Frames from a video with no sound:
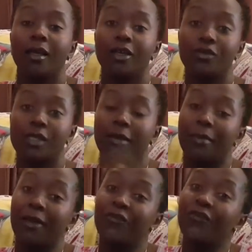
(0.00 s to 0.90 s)
using
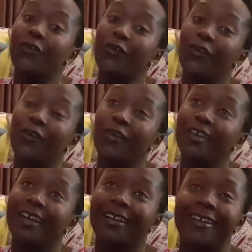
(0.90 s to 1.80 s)
my
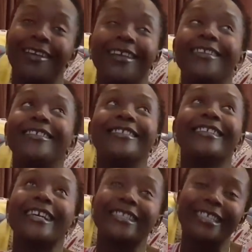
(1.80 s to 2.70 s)
phone, and I'll edit it
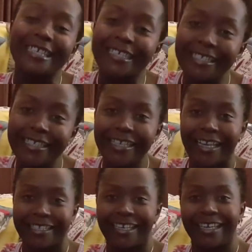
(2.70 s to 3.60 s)
as easily
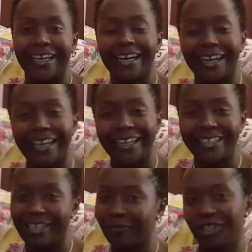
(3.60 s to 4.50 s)
as I can,
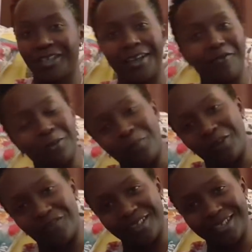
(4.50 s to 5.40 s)
and we shall have a
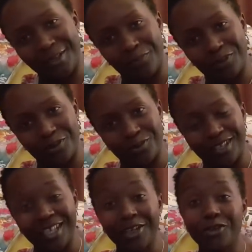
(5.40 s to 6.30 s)
perfect episode.
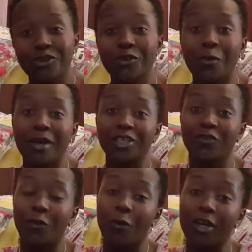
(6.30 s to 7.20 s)
Thank you so much
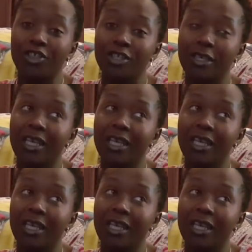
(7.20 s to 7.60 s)
for watching.